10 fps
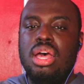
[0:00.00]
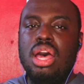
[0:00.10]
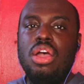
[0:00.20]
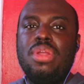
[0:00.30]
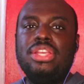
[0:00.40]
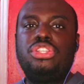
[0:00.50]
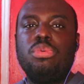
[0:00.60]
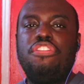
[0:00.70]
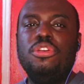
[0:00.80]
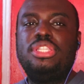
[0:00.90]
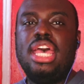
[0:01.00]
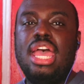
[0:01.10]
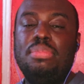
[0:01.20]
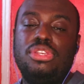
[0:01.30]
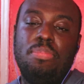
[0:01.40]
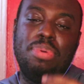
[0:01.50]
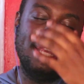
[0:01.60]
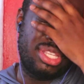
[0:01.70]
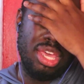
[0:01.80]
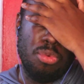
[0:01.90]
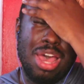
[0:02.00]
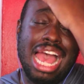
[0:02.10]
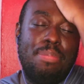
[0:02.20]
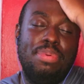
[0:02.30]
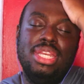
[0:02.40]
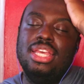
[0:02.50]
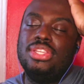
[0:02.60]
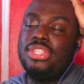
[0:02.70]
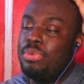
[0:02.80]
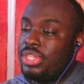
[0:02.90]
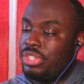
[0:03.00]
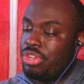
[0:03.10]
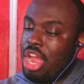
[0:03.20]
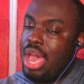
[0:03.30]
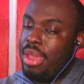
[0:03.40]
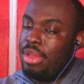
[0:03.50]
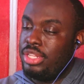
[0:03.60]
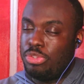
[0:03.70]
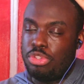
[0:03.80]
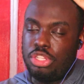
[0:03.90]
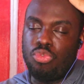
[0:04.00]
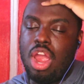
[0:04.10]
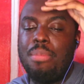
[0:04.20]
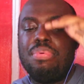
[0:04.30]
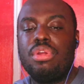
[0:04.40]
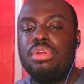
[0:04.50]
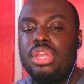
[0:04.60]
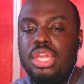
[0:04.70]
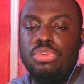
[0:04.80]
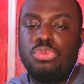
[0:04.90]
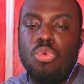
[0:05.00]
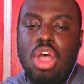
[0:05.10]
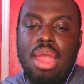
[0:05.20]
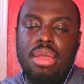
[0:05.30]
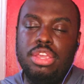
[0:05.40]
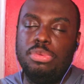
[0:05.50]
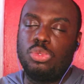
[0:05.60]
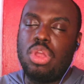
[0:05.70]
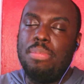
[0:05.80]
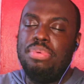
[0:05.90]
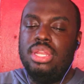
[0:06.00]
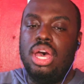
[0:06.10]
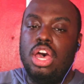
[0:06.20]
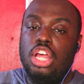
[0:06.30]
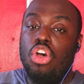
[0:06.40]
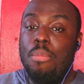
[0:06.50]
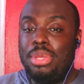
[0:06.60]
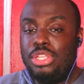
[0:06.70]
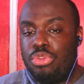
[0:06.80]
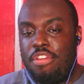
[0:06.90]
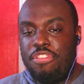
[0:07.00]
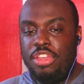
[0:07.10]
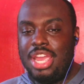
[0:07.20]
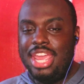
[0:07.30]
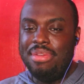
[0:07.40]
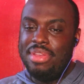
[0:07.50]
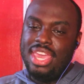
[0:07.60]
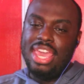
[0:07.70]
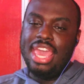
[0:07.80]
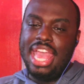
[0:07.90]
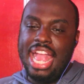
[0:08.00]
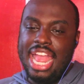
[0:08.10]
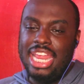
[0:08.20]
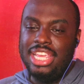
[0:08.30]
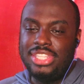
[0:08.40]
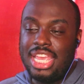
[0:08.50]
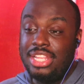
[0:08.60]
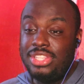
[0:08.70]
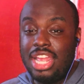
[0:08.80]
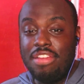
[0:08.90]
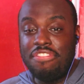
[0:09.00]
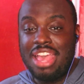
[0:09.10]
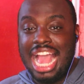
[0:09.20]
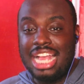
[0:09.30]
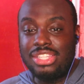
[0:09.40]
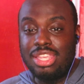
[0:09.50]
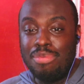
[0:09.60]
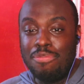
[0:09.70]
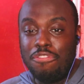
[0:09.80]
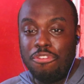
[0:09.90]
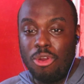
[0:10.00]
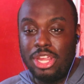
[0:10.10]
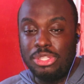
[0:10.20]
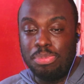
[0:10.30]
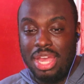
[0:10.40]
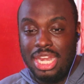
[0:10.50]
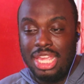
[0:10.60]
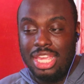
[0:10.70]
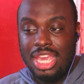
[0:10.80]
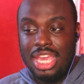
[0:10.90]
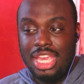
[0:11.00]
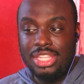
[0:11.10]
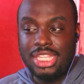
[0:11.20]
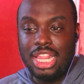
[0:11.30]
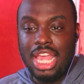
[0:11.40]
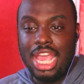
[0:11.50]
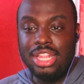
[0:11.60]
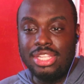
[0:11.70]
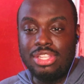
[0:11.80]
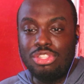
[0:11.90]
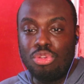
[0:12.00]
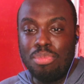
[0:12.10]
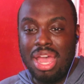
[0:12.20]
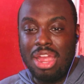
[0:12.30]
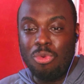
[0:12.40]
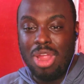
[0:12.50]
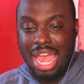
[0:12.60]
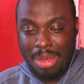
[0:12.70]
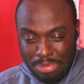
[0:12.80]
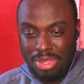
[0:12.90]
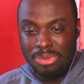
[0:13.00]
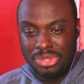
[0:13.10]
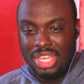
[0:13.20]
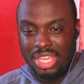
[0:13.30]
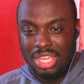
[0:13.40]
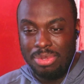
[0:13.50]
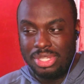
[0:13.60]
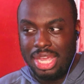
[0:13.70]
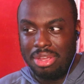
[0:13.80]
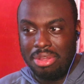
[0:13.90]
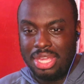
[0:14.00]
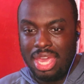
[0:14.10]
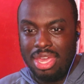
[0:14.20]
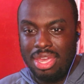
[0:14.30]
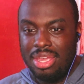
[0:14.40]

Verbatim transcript: All right, so review time. So basically, what happened is there was this guy, there was this robber. He was he was robbing uh, Long Beach Griffy, right? And he said instead of asking him for his money, he said like, "Listen to my rap music." He was like, "Okay."